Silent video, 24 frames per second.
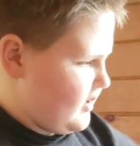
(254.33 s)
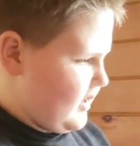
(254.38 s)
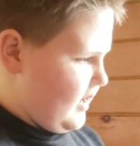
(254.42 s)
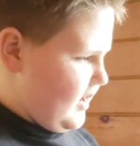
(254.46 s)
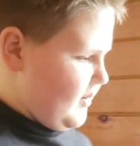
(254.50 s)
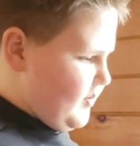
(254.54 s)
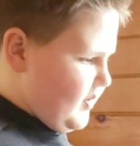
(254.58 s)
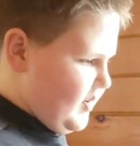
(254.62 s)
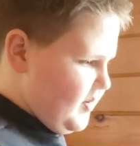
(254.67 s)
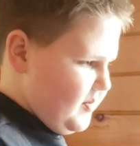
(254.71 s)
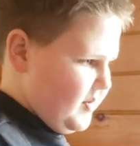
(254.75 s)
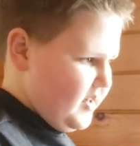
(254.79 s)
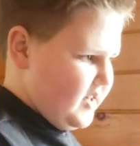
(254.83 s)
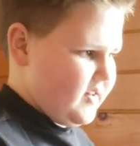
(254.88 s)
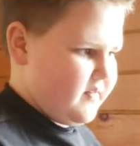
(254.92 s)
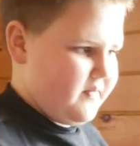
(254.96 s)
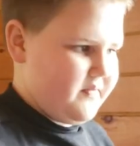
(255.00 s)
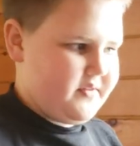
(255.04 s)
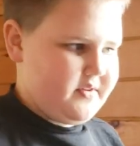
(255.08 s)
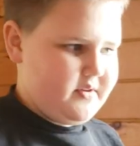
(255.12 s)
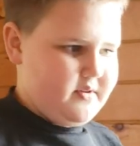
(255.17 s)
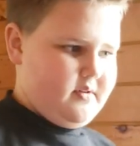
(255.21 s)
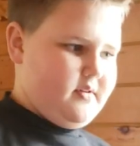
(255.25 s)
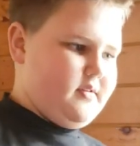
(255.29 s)
I might make a
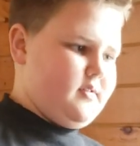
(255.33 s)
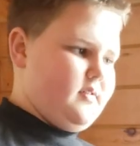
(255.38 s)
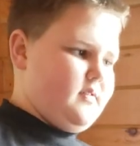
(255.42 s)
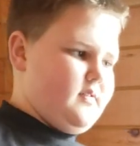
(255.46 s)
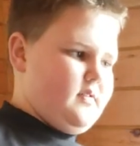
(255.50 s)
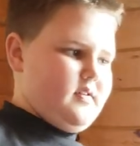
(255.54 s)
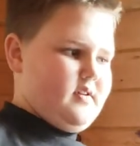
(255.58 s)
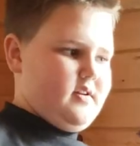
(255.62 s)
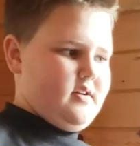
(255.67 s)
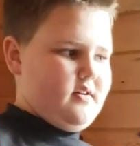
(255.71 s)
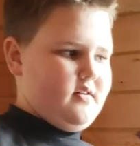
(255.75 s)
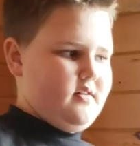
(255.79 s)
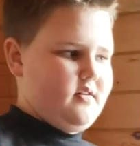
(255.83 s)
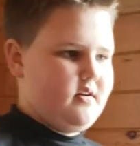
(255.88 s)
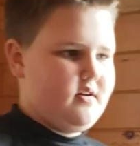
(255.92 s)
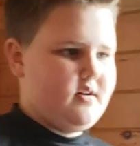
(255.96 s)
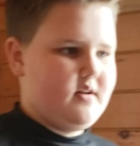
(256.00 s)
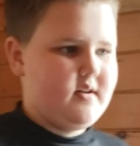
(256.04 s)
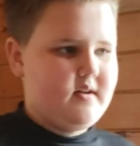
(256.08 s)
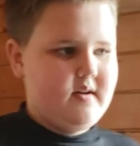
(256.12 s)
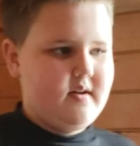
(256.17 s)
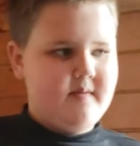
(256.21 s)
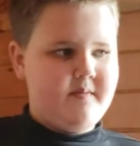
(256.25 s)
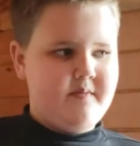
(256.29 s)
few
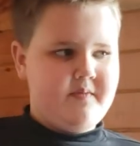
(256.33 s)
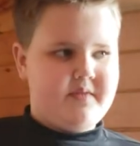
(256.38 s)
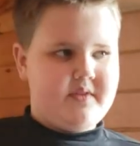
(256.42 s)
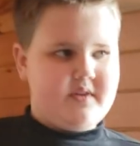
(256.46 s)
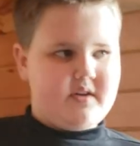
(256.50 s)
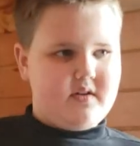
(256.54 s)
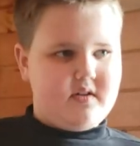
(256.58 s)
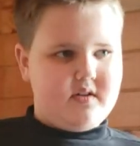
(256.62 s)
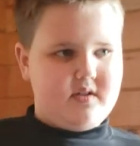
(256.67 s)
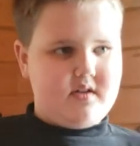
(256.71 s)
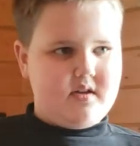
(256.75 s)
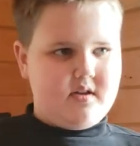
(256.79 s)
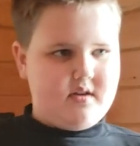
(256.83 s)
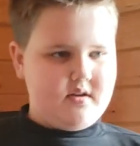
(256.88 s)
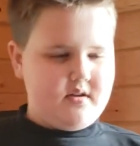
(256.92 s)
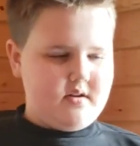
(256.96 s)
videos.